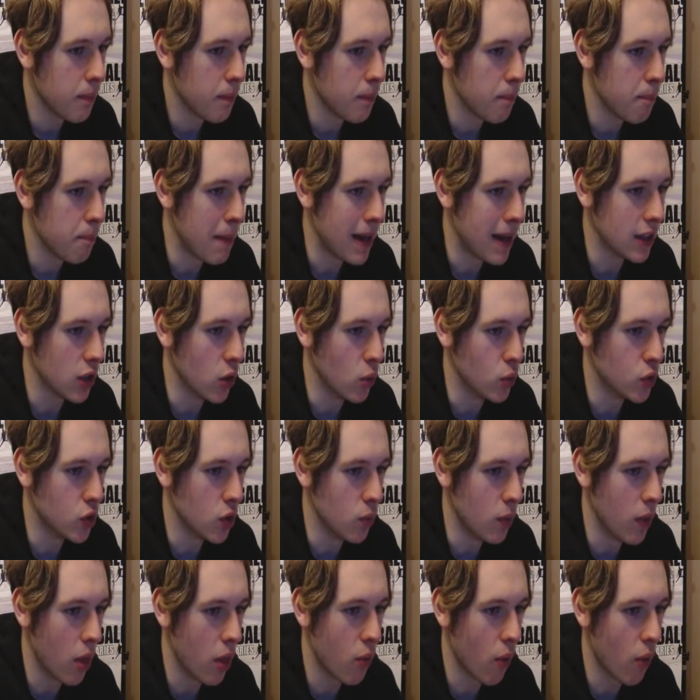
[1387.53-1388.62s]
Matt Lowton
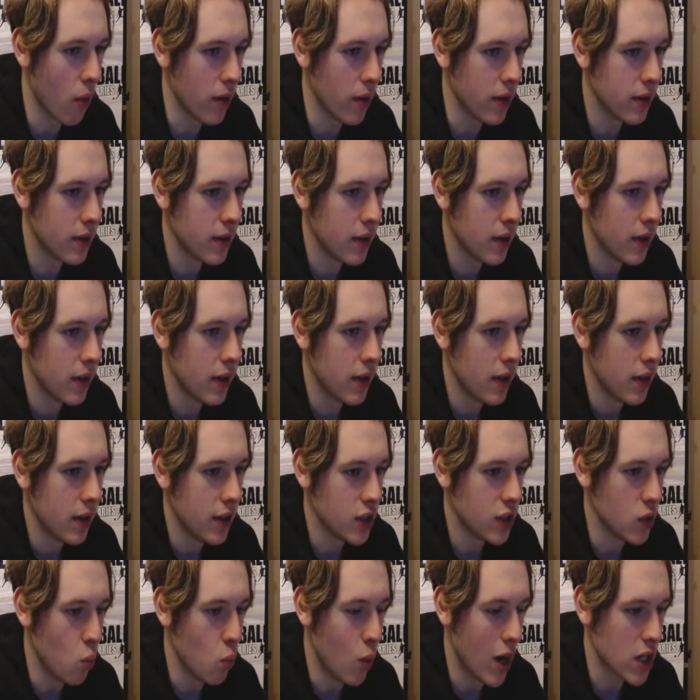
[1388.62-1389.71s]
with a throw-in to
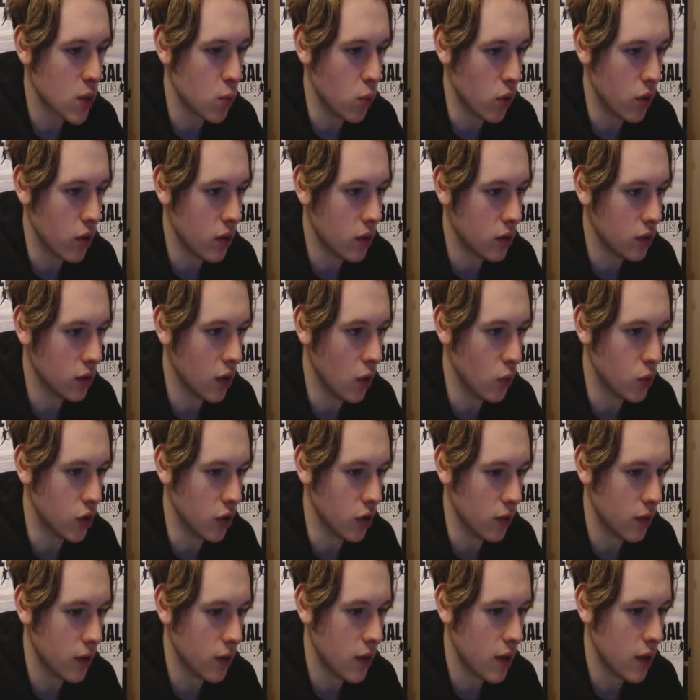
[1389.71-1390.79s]
Westwood. Lowton.
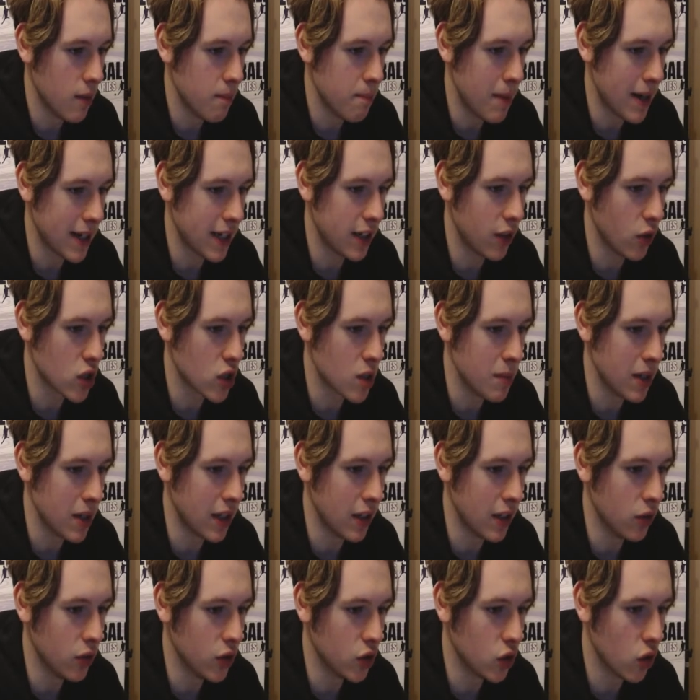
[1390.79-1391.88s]
Back it goes to
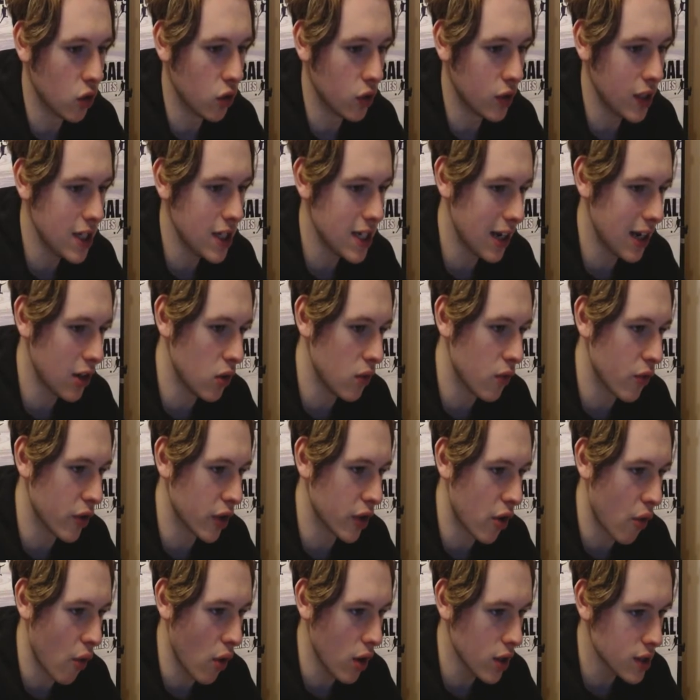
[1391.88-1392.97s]
McNeil. He's got a decent angle for a
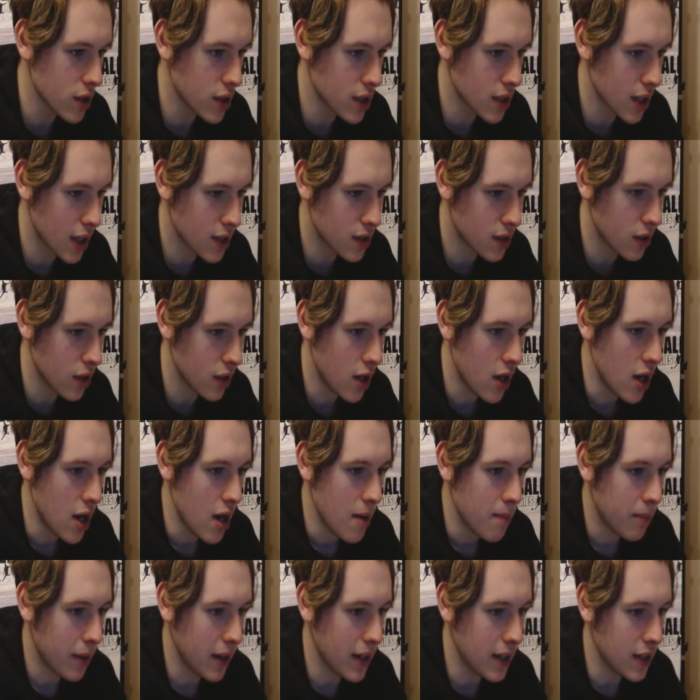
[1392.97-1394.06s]
cross. Decides to
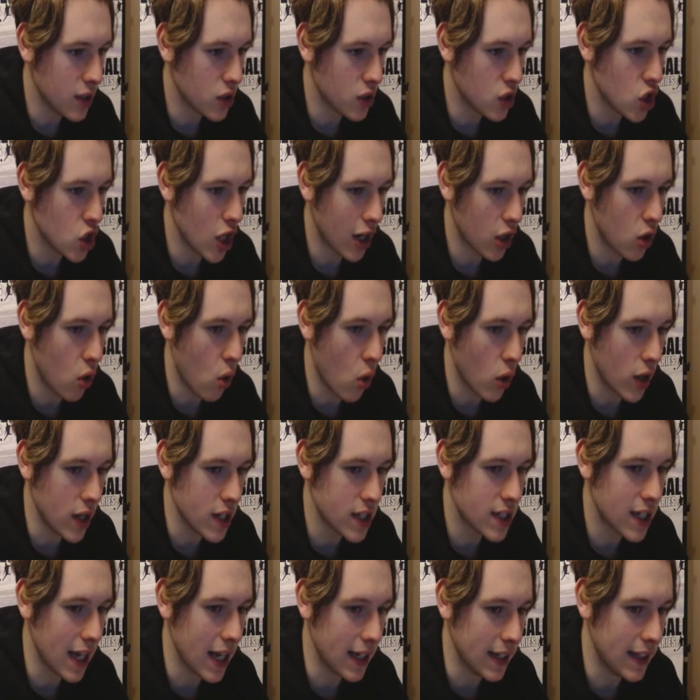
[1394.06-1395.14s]
play it into Jack Cork
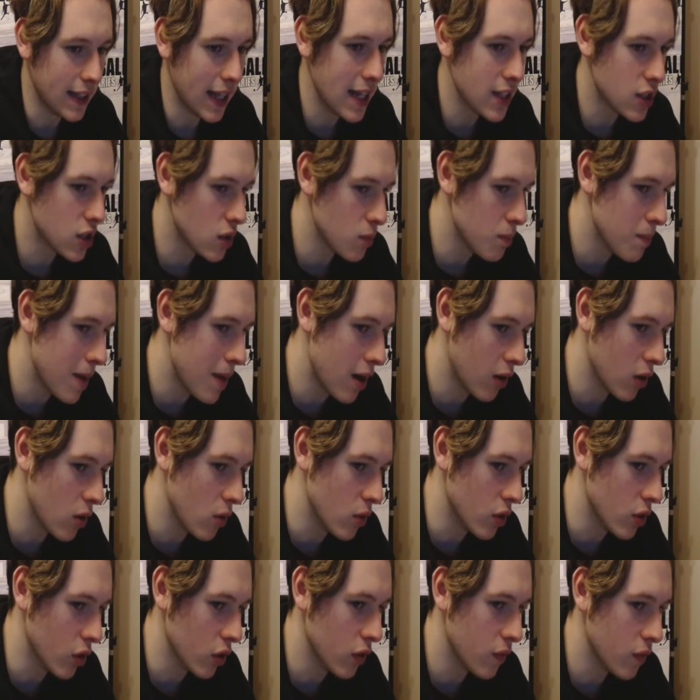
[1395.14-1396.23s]
instead. Then to Matt Lowton
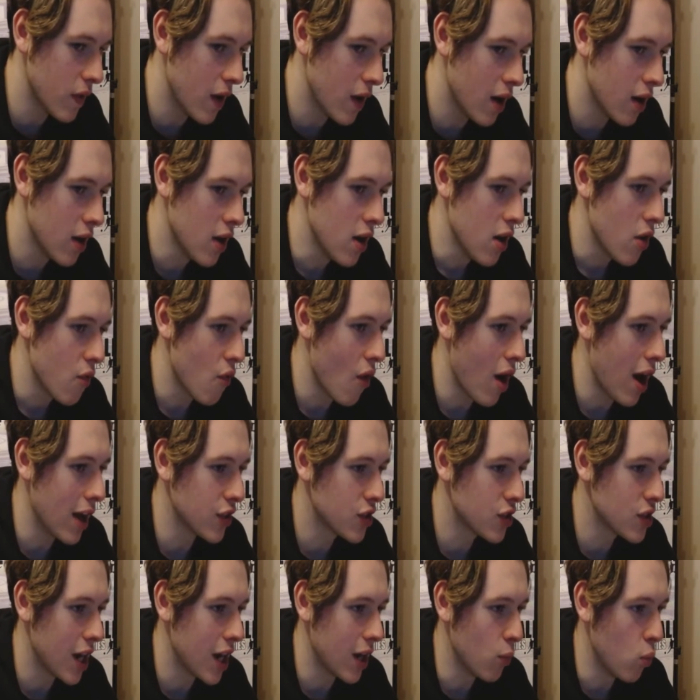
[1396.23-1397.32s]
on the far right-hand
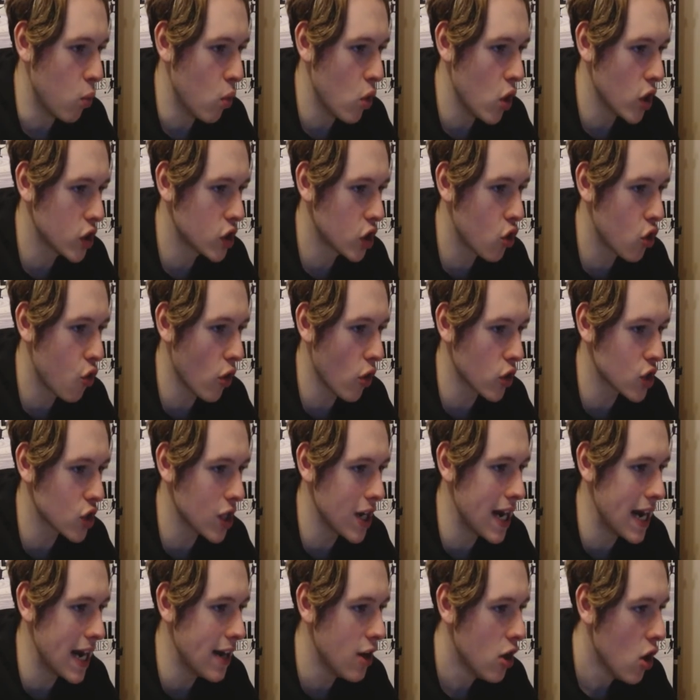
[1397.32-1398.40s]
side. Works across
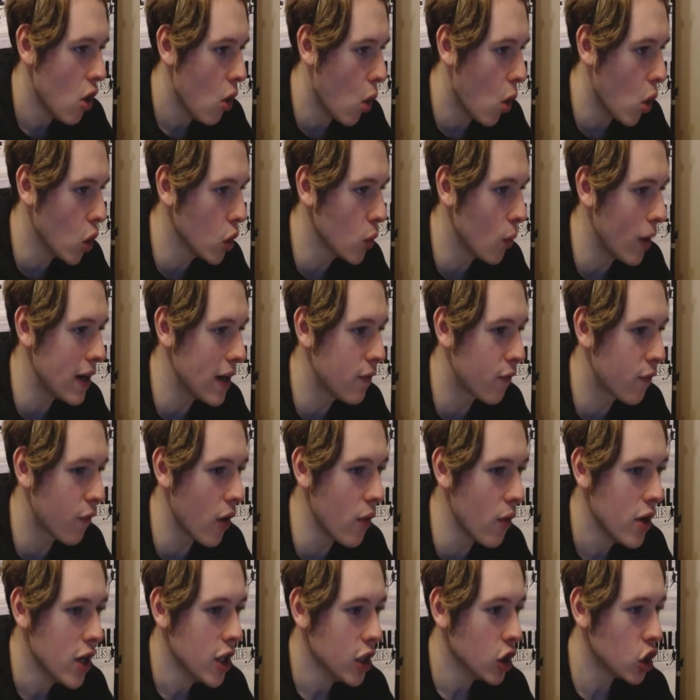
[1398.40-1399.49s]
in, all the way through.
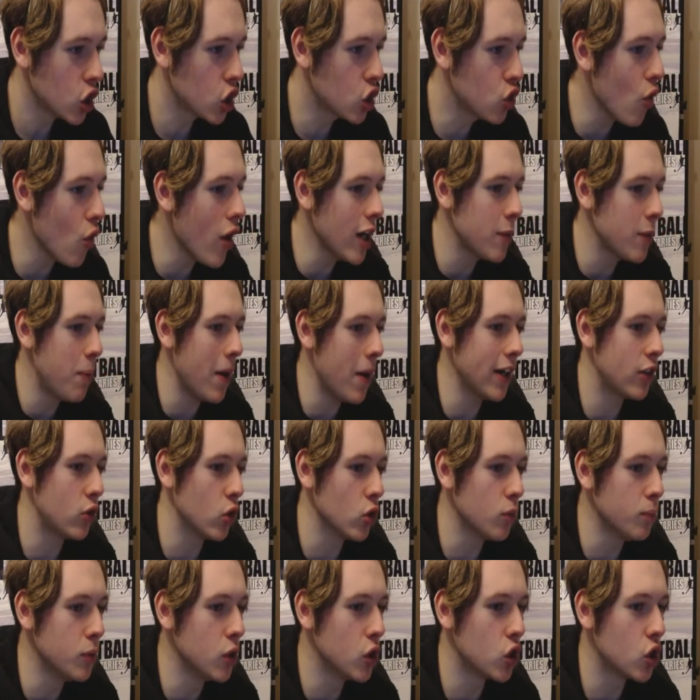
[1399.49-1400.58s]
Strike by
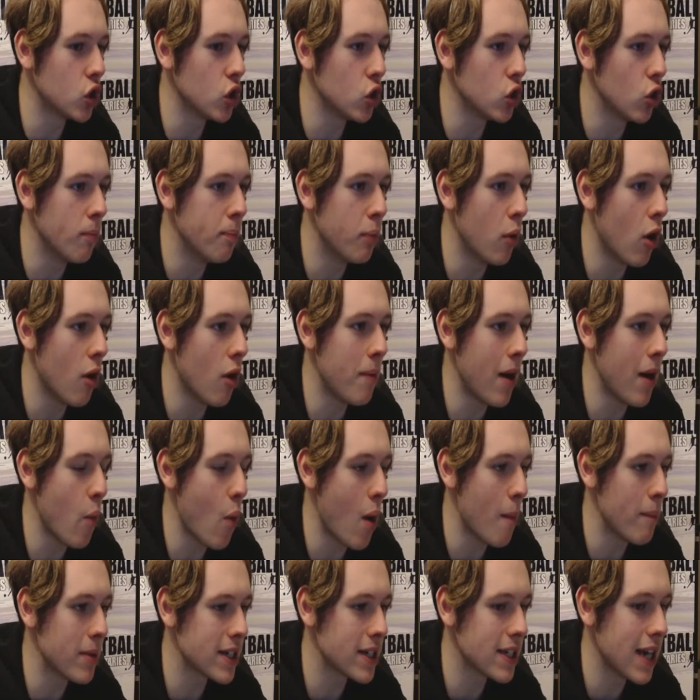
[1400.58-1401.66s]
Gudmundsson. Good block by
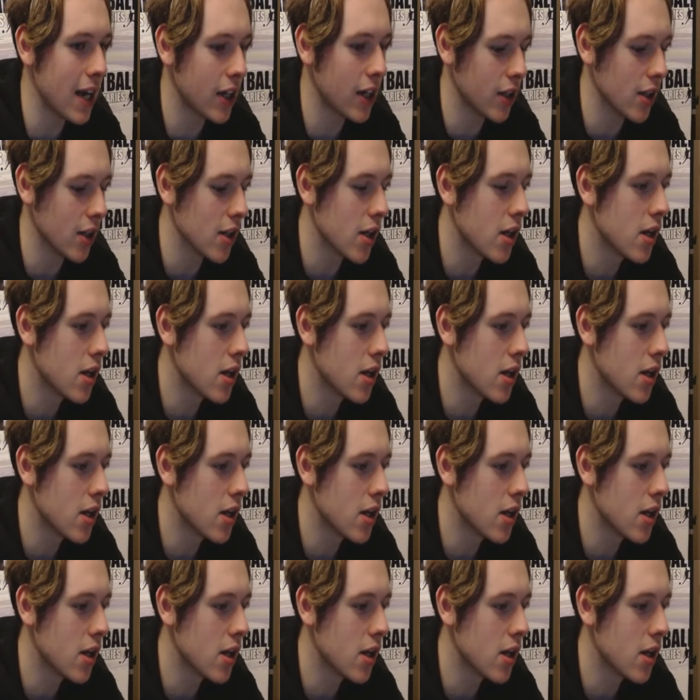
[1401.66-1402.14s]
Wan-Bissaka.